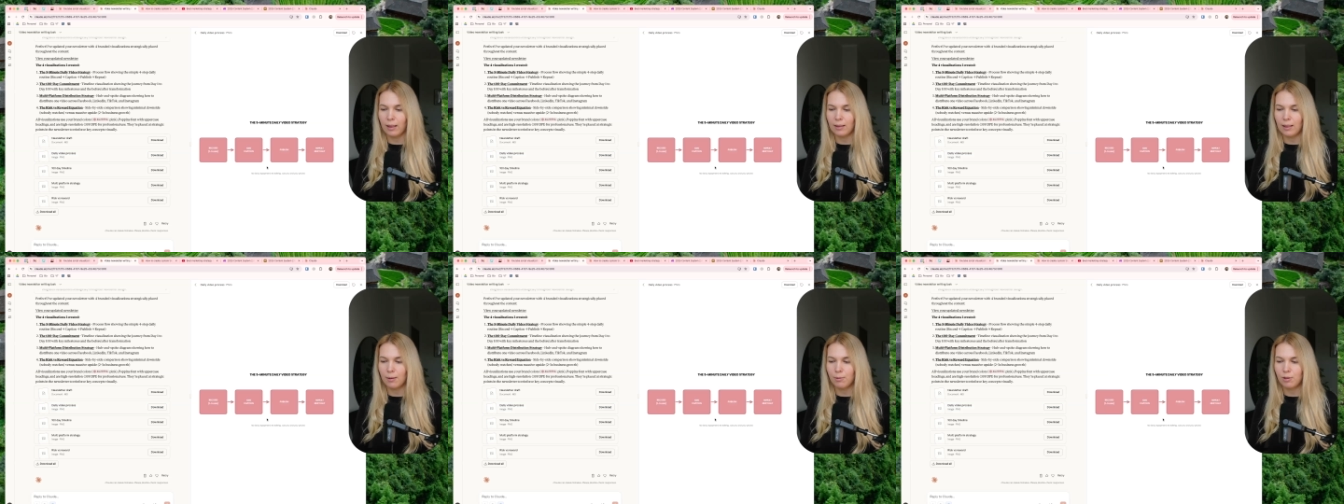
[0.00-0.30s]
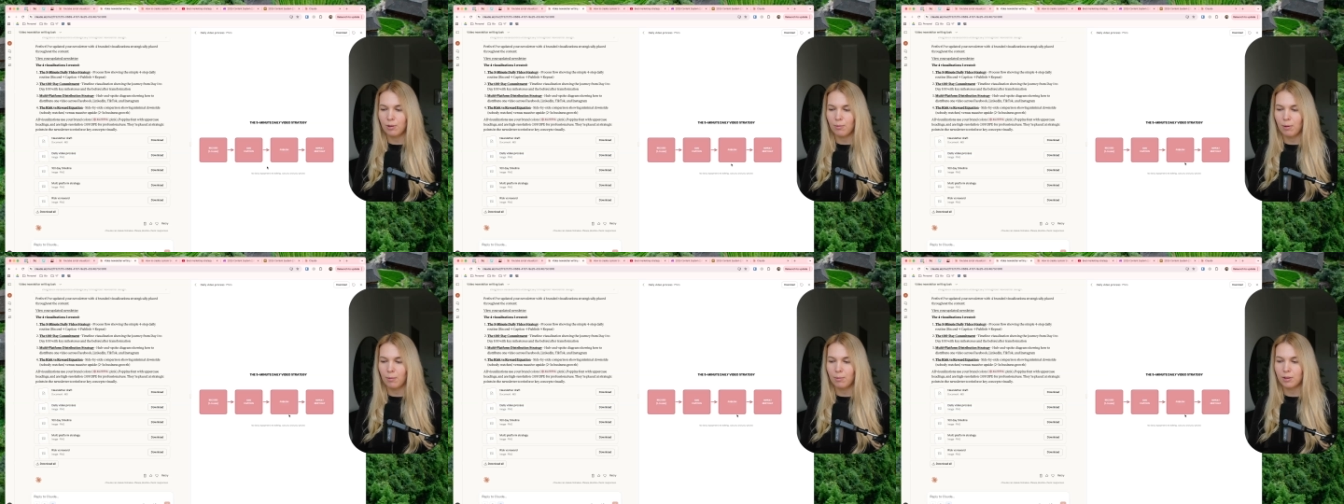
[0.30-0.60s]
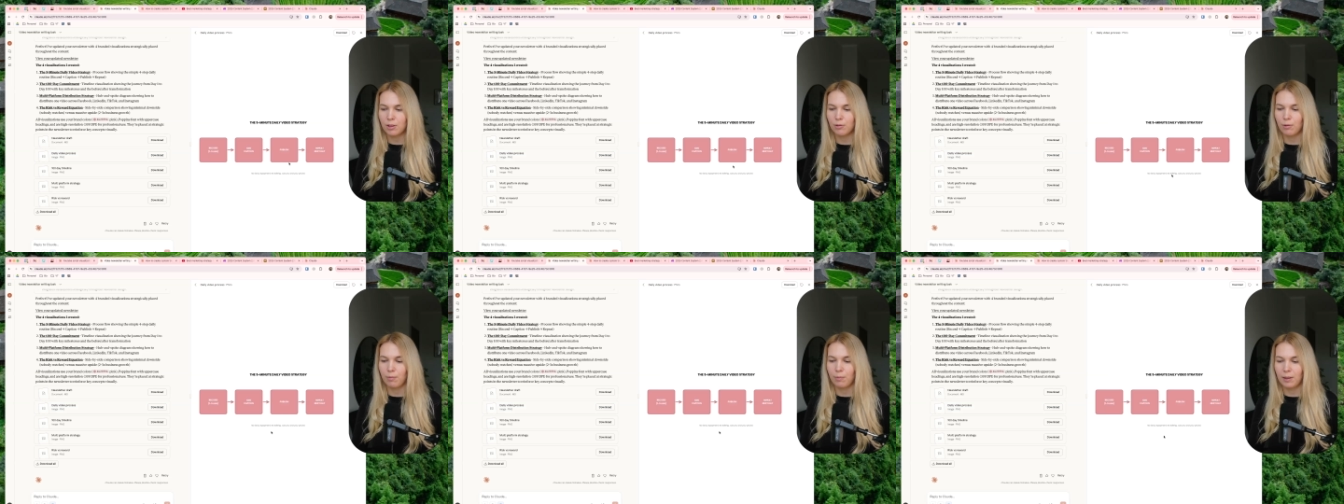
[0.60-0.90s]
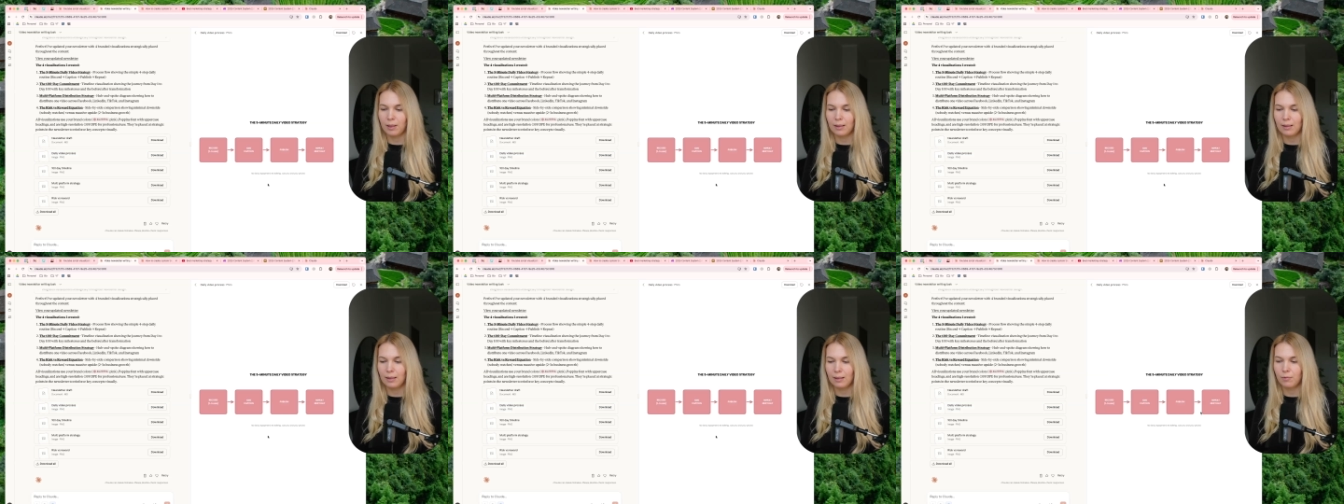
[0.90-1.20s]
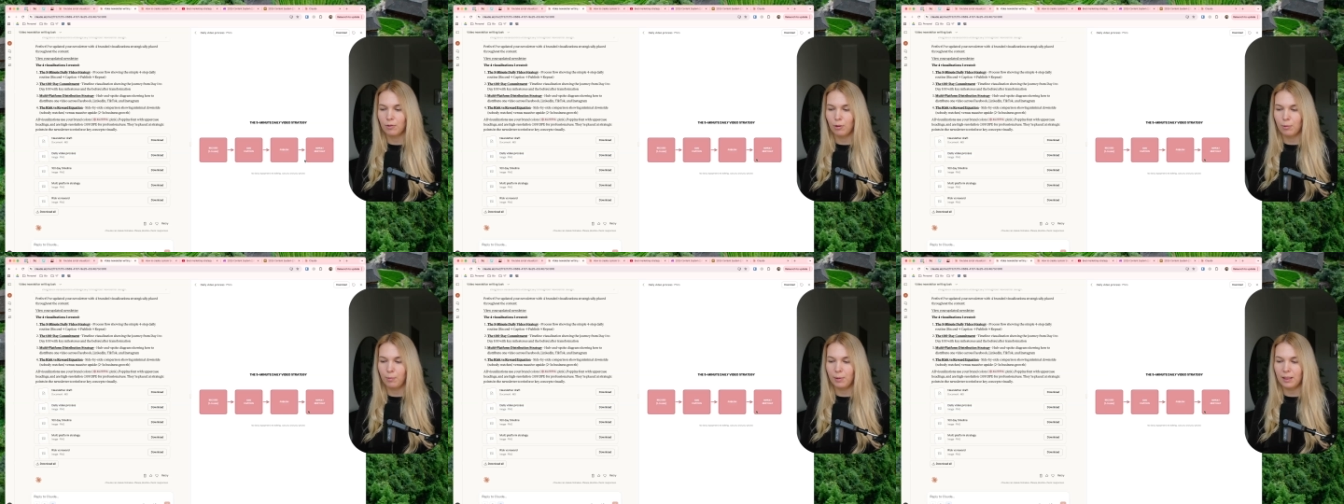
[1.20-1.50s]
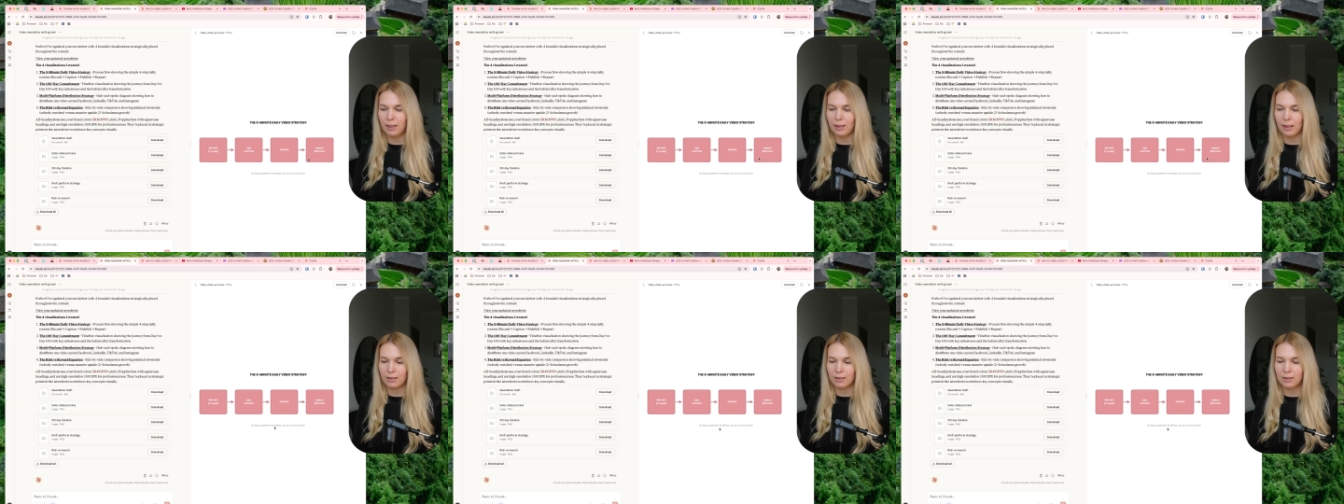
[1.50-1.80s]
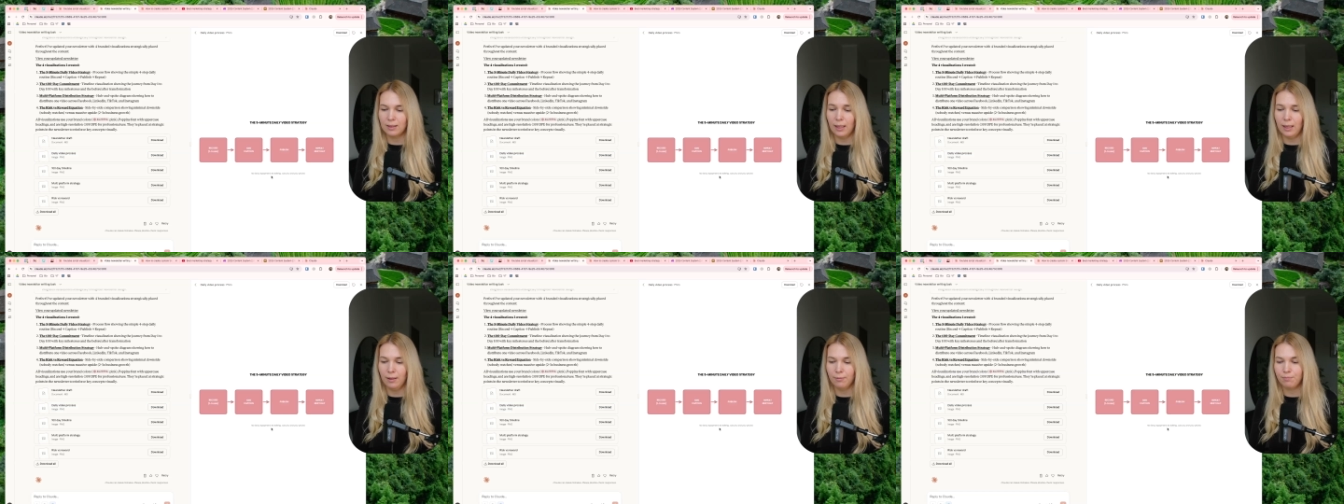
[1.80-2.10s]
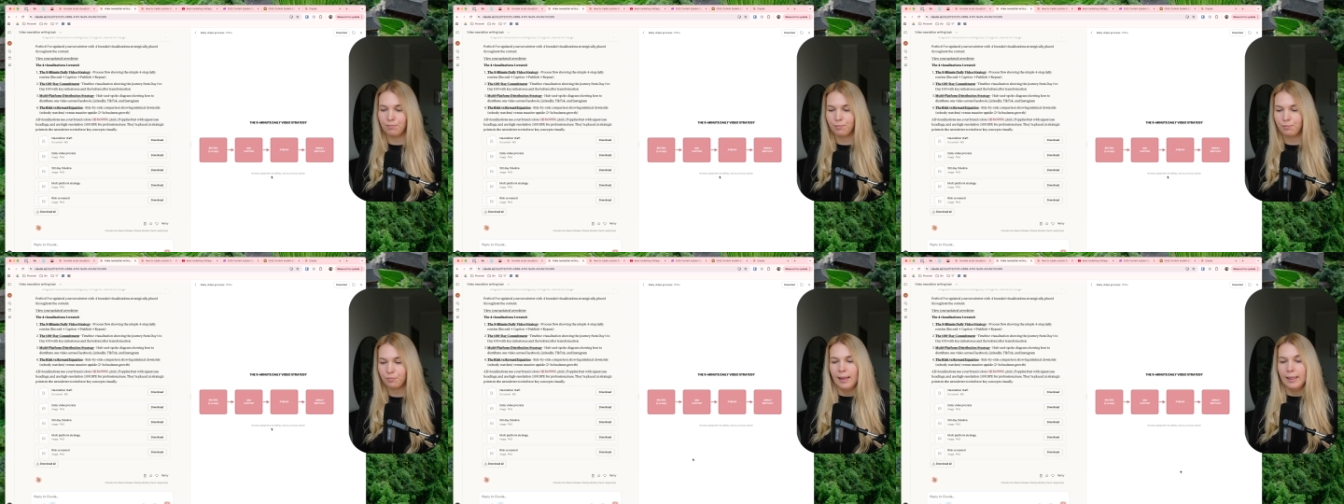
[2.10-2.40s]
caption, publish, repeat, repeat next day.